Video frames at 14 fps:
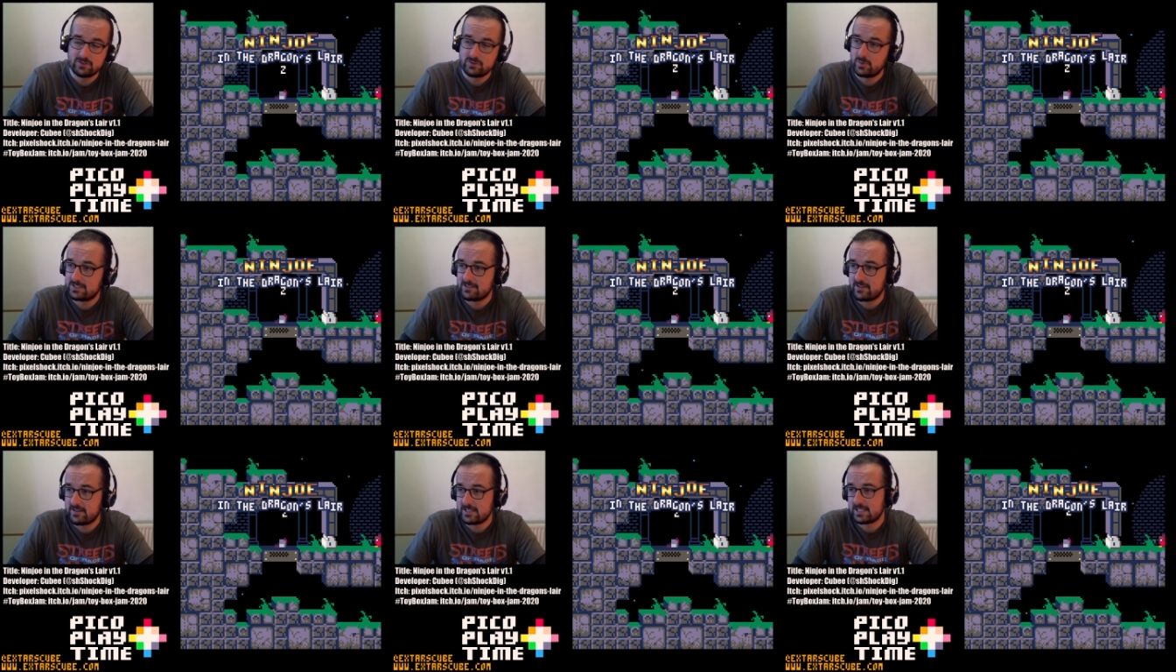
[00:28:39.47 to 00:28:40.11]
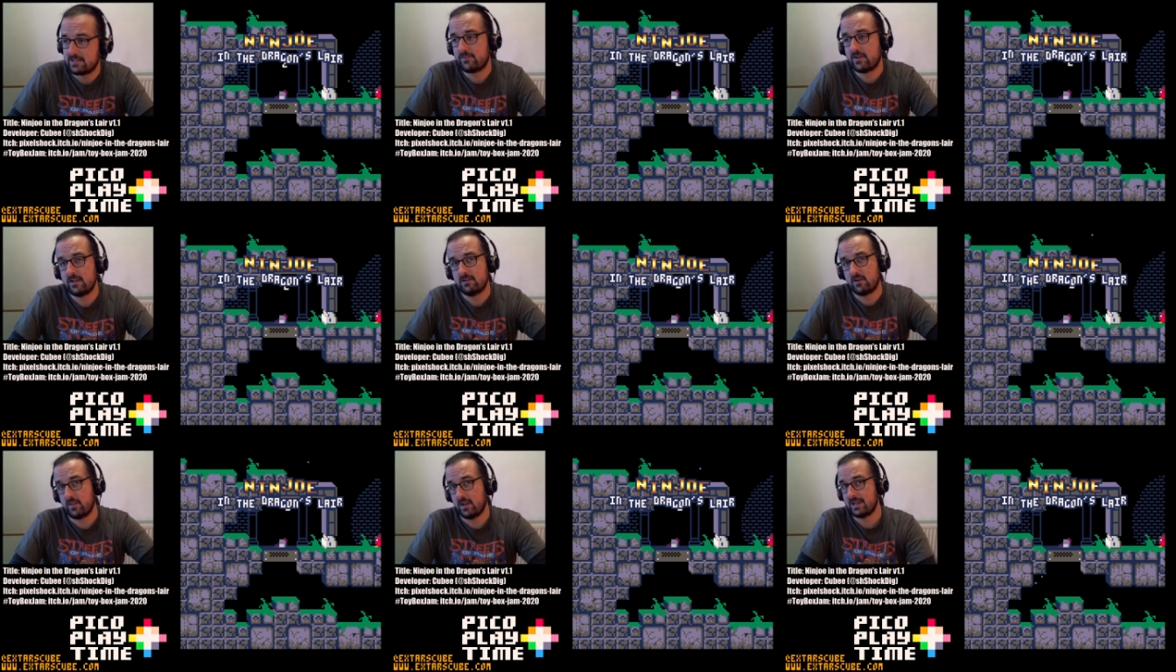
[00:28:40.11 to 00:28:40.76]
Twitter and you can find
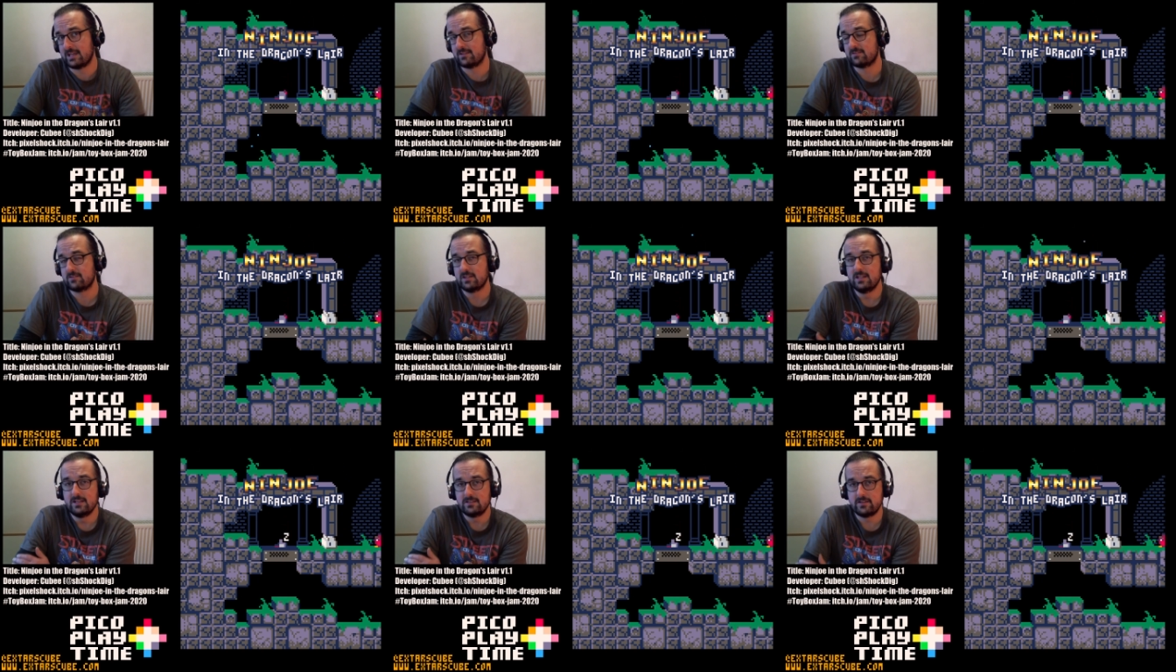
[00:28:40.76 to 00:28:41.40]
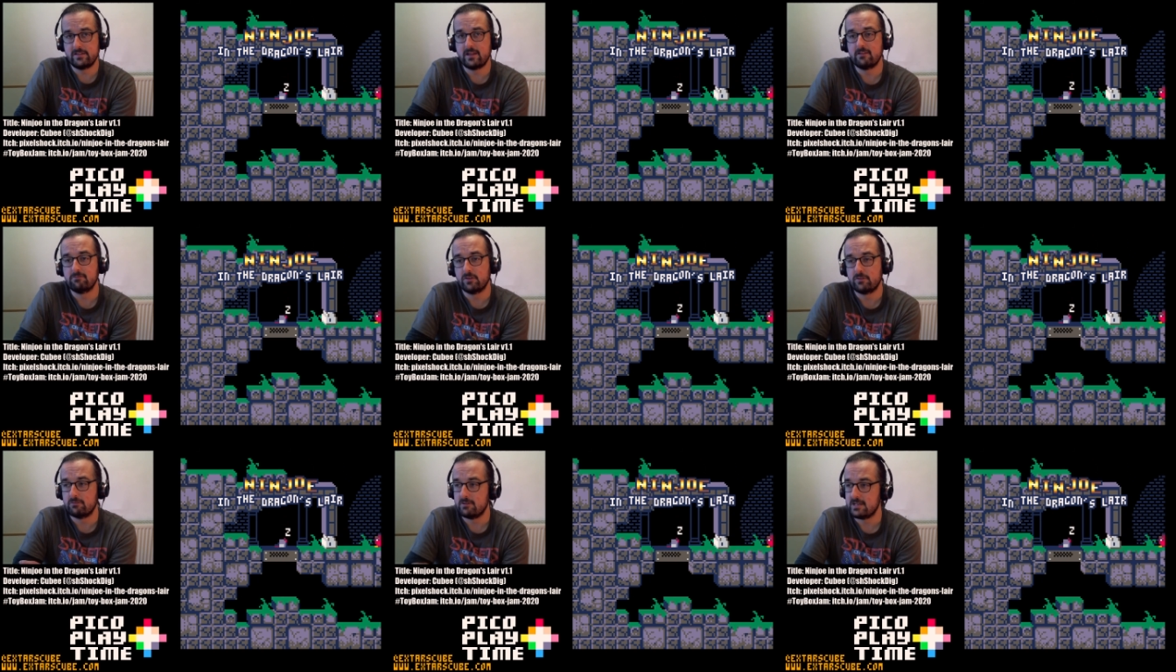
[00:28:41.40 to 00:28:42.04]
all the links to their
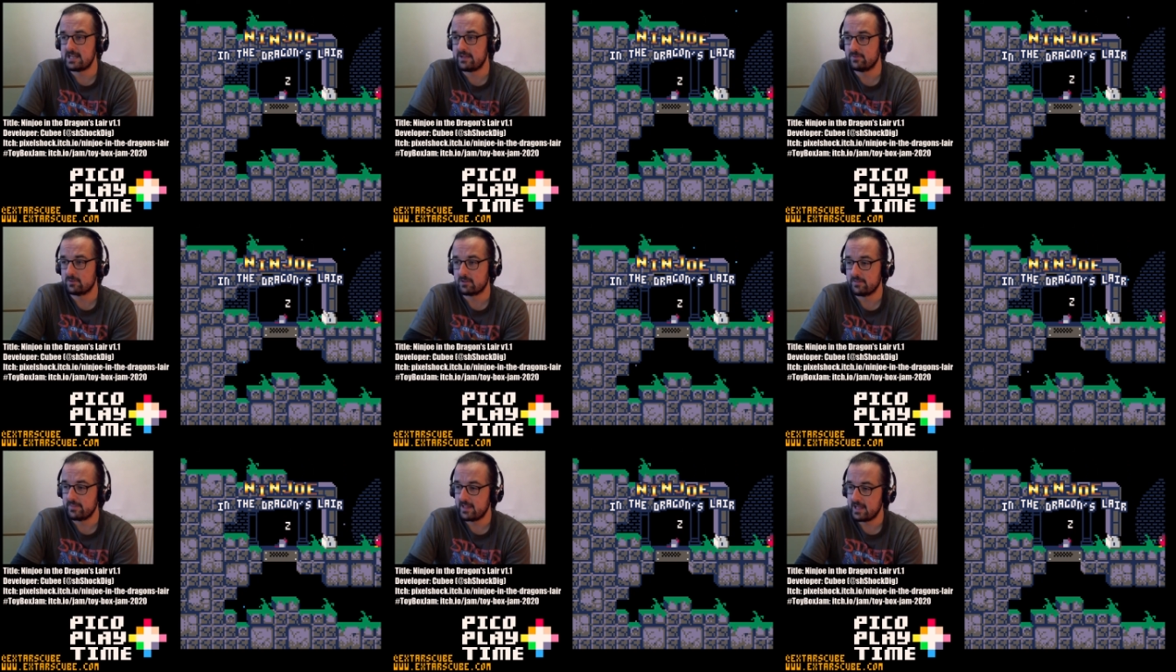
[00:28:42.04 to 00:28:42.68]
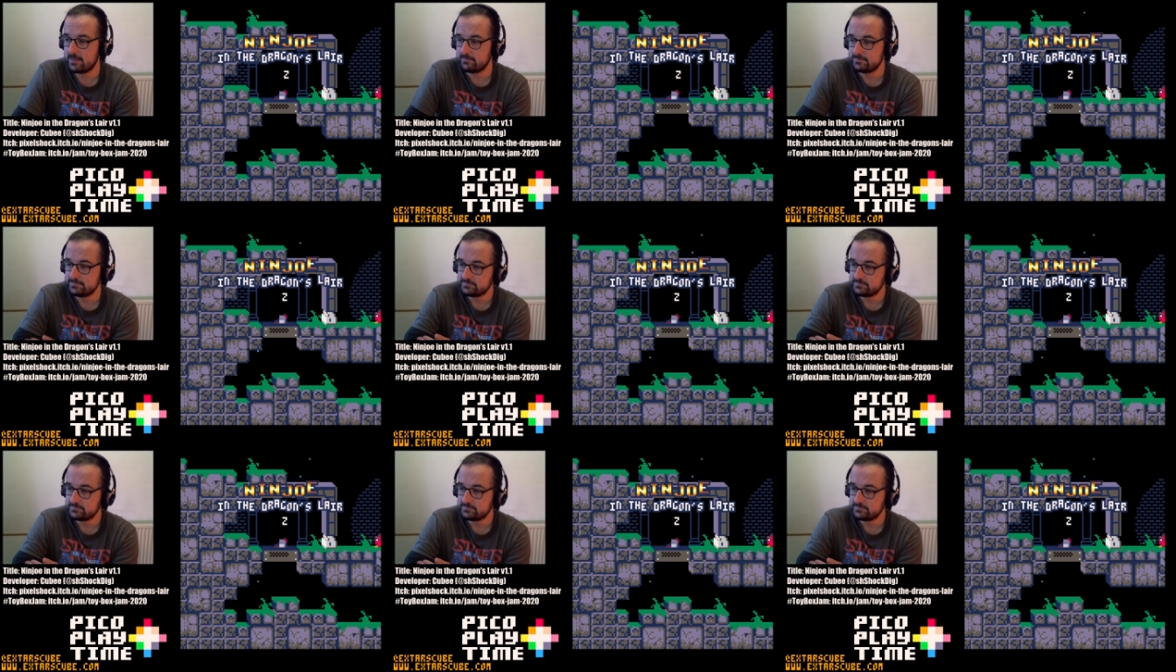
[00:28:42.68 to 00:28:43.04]
other endeavours on there.